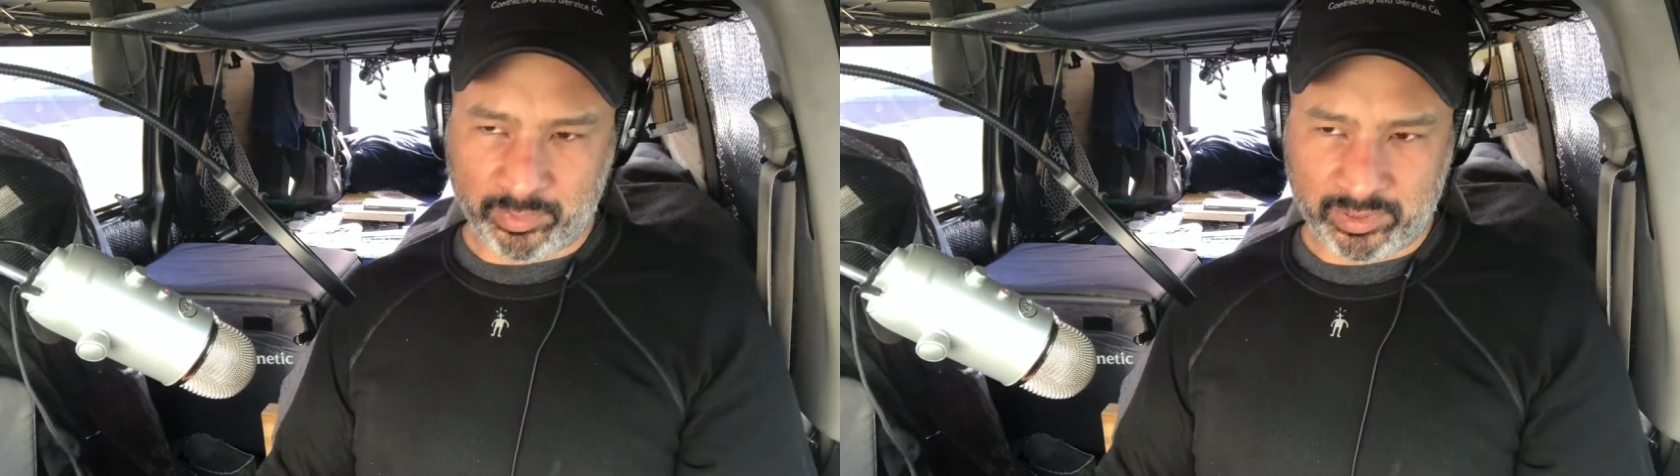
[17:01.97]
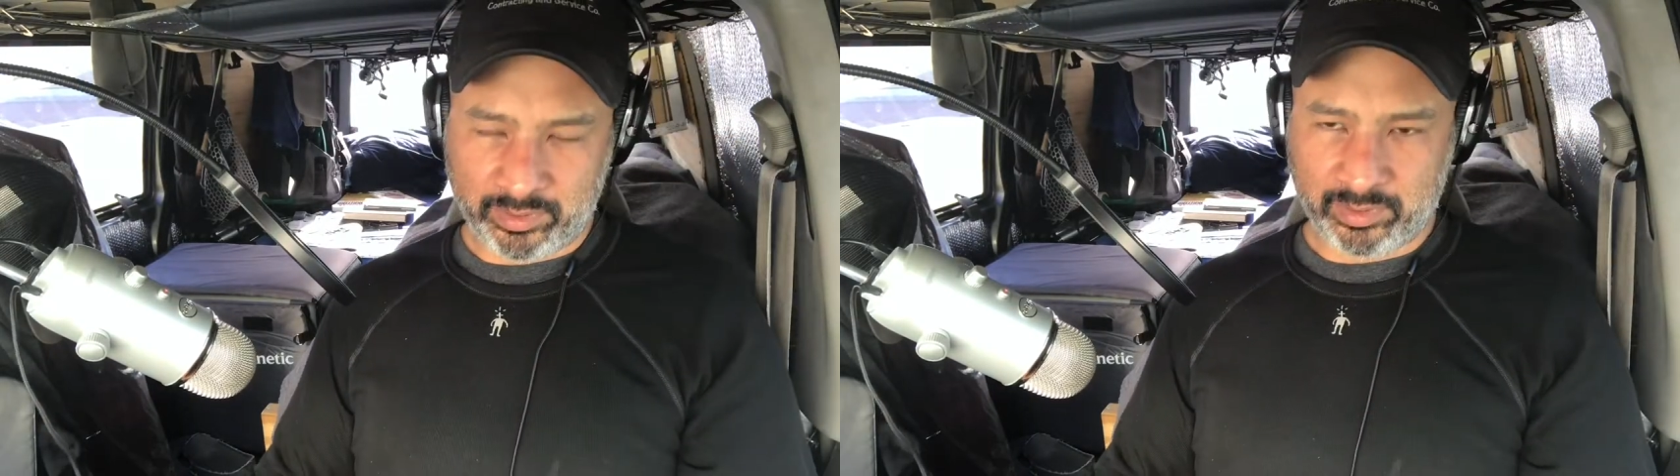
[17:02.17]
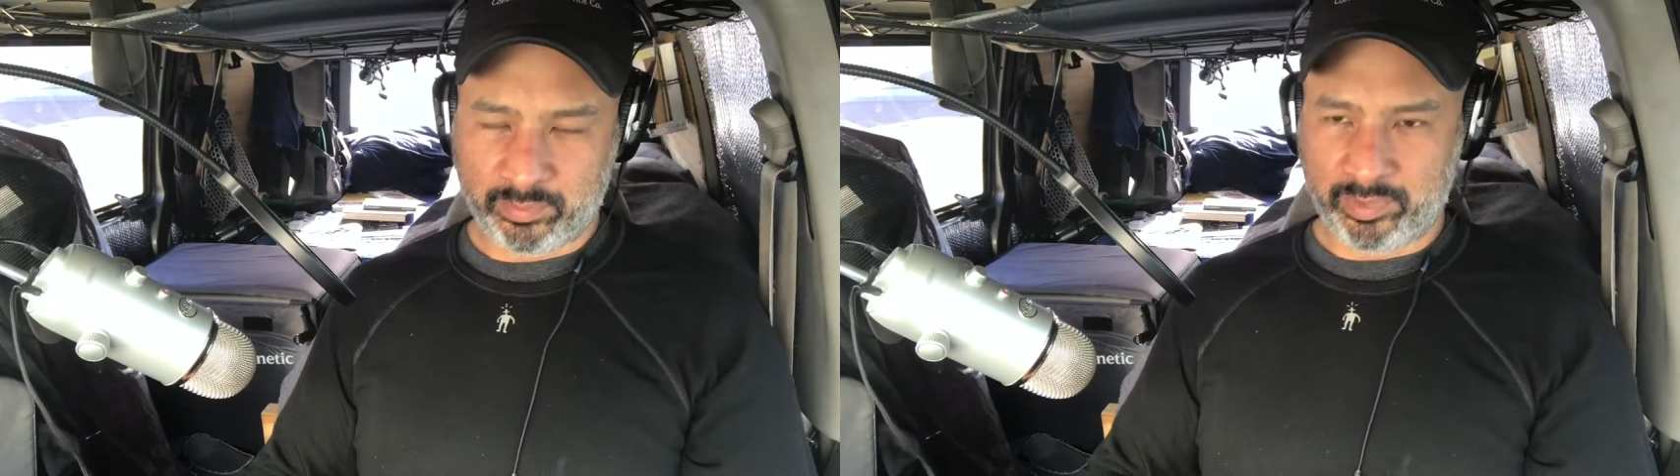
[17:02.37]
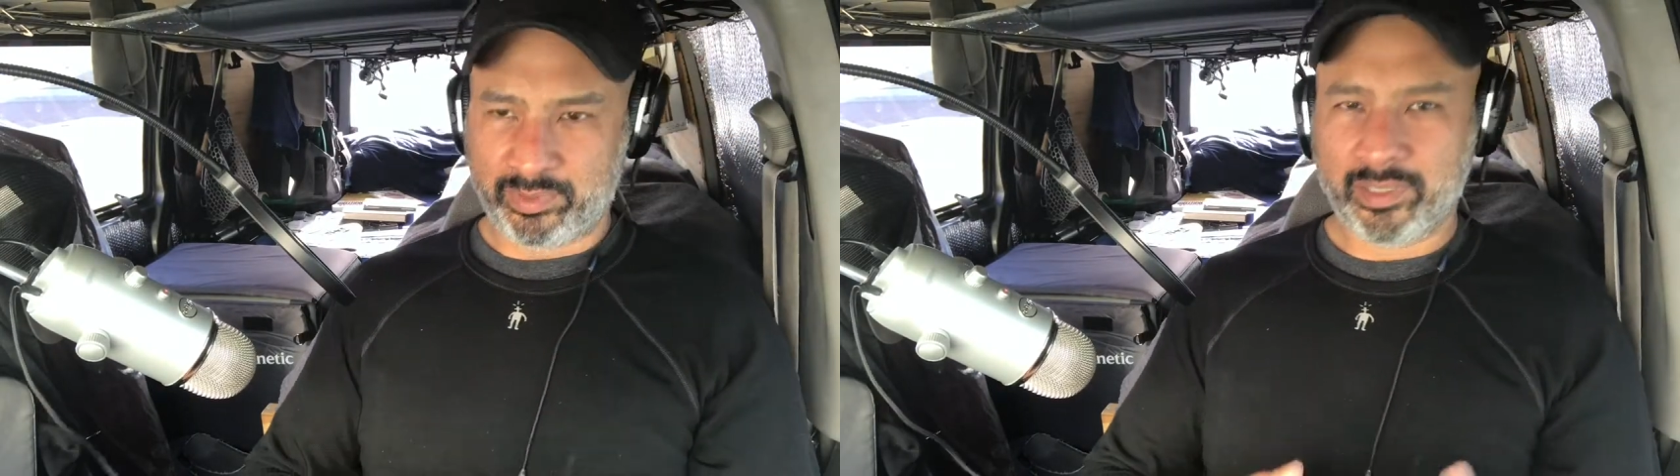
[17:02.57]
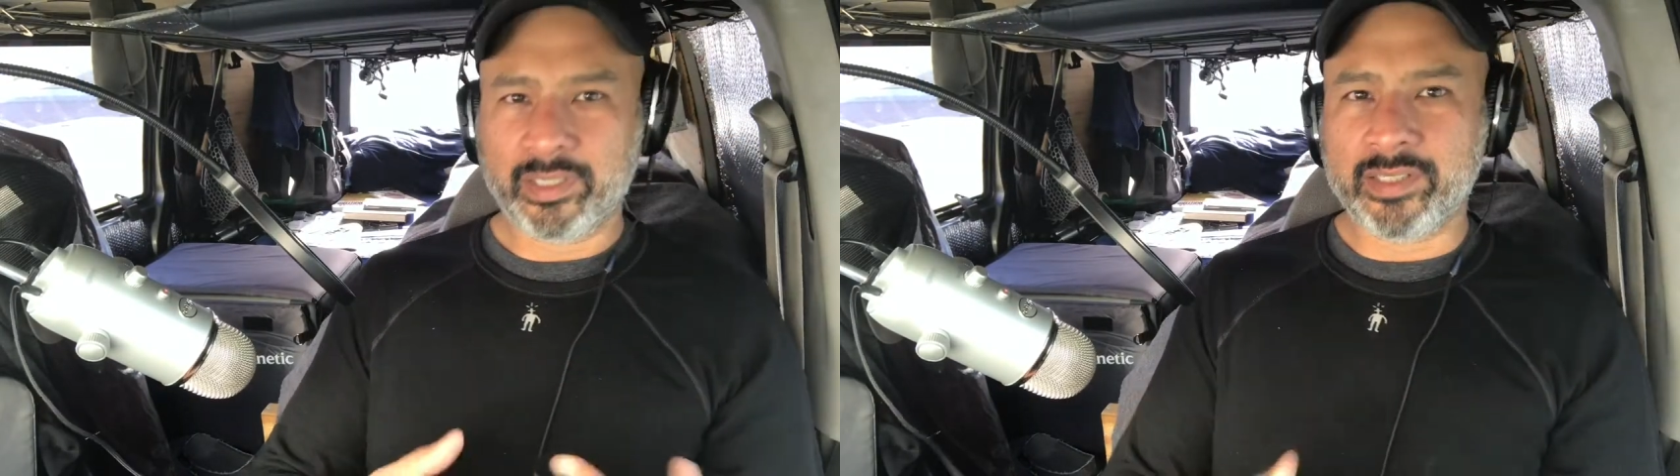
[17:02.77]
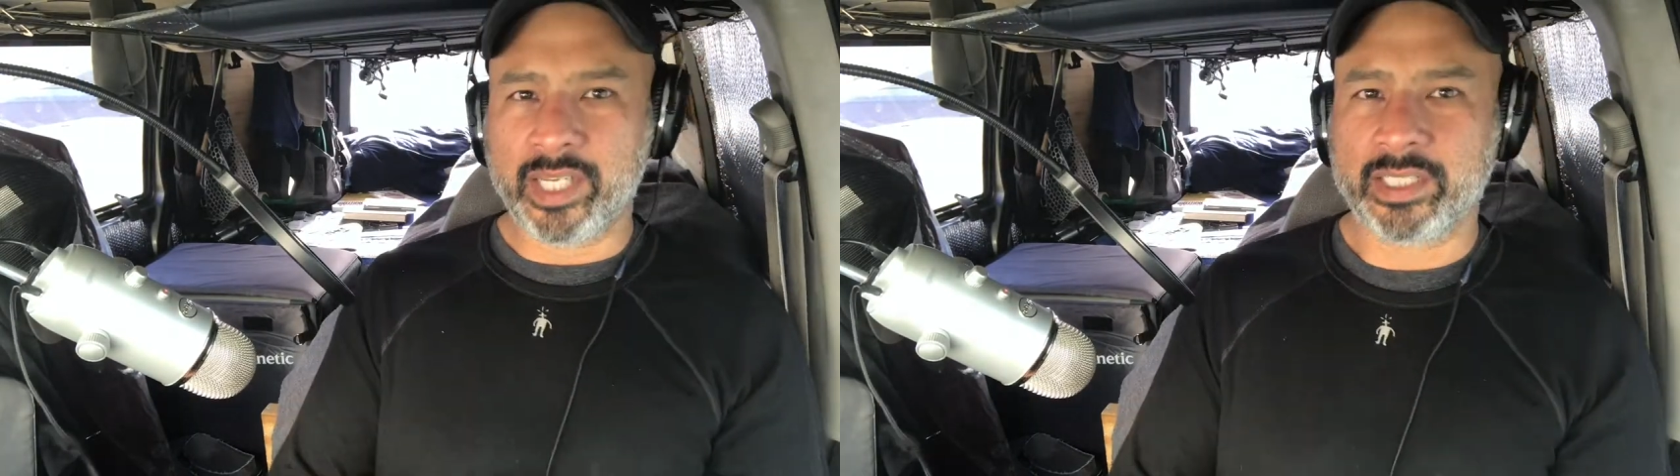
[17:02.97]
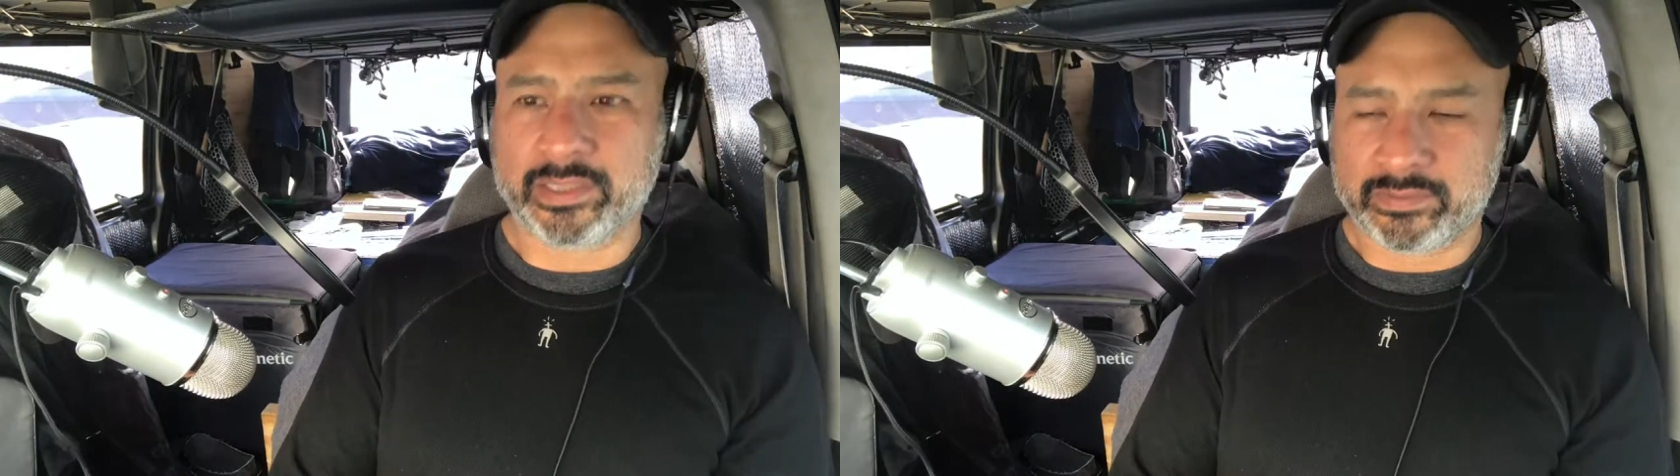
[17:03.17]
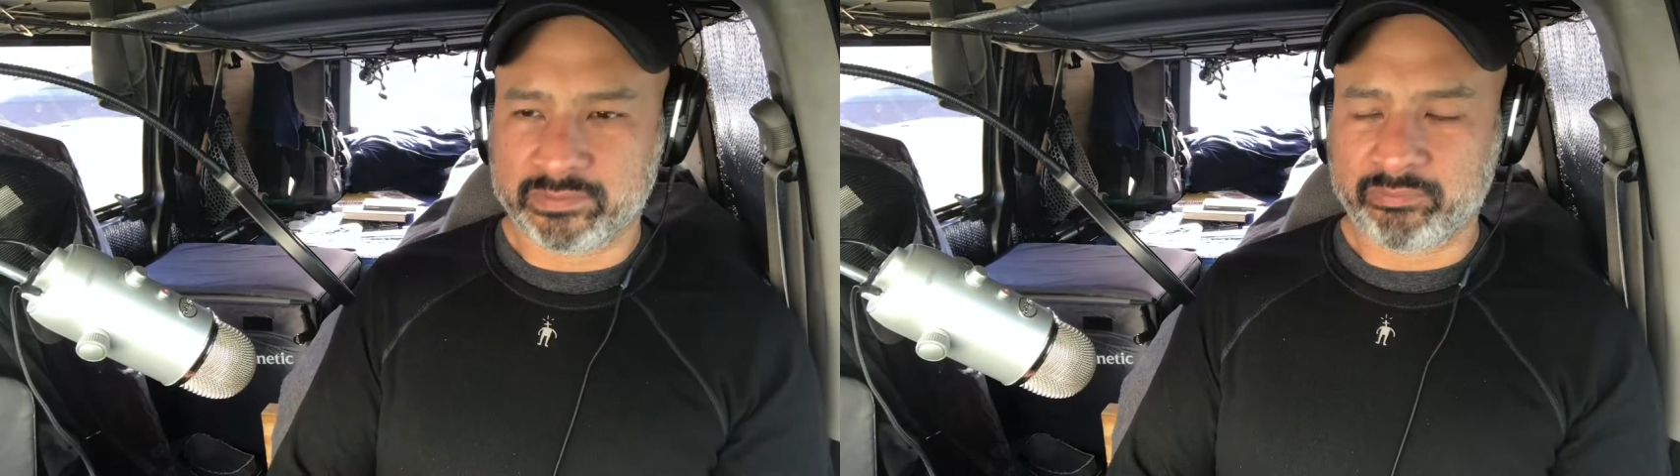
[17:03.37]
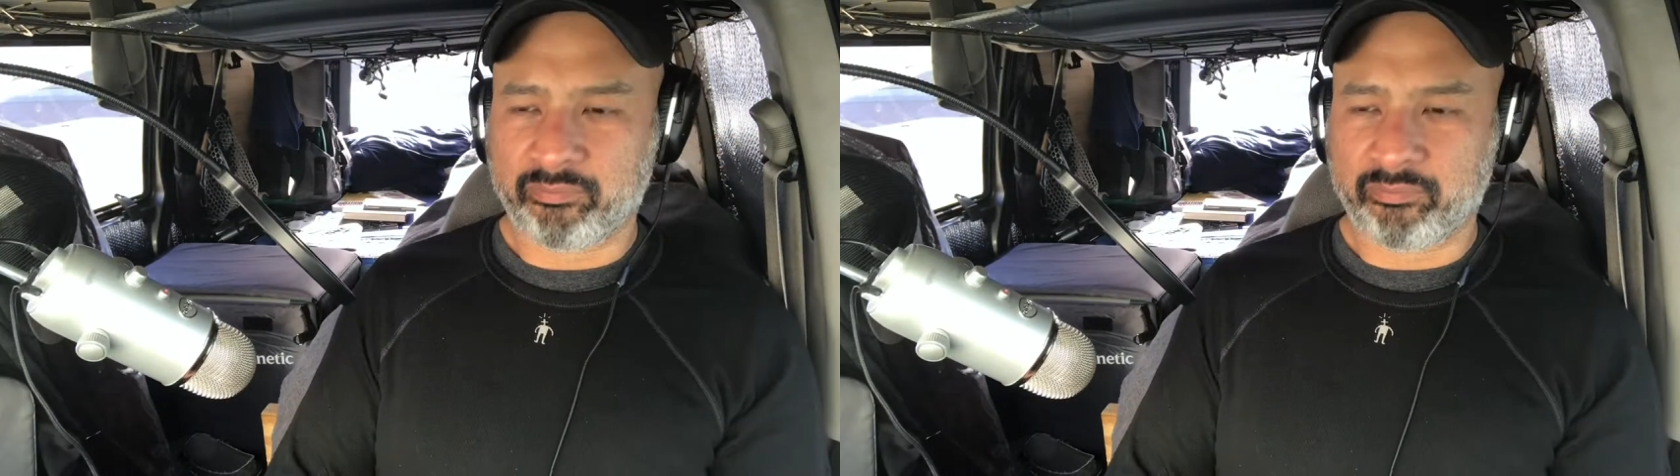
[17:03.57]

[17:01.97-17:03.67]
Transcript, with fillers: mistakes, but they're not a negative.